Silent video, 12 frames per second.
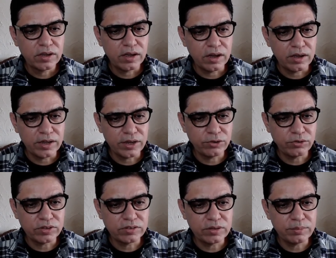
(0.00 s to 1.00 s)
Here you
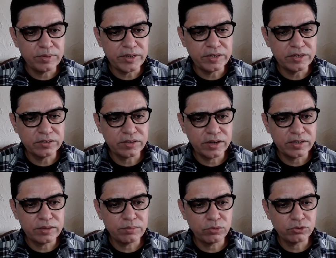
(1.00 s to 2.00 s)
can see bleed inside
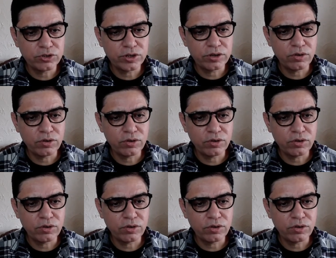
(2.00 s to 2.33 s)
the posterior